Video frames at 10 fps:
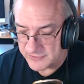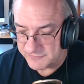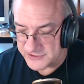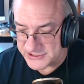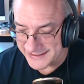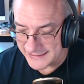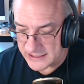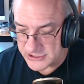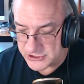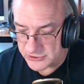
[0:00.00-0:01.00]

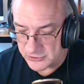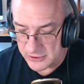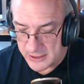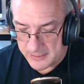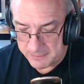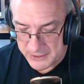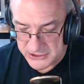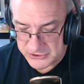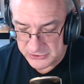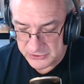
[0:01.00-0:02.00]
physiological,
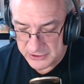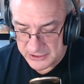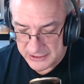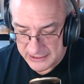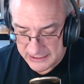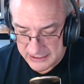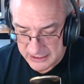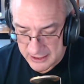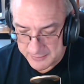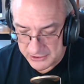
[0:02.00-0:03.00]
mental,
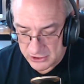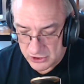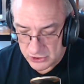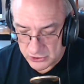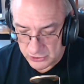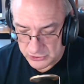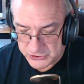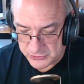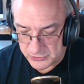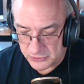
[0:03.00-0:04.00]
economic,
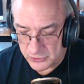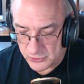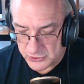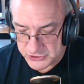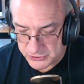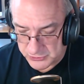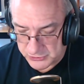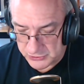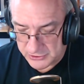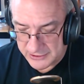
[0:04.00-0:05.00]
cultural, or
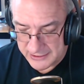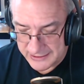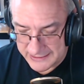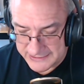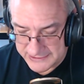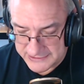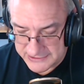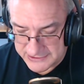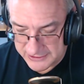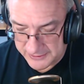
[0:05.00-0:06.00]
social
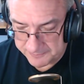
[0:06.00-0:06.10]
identity.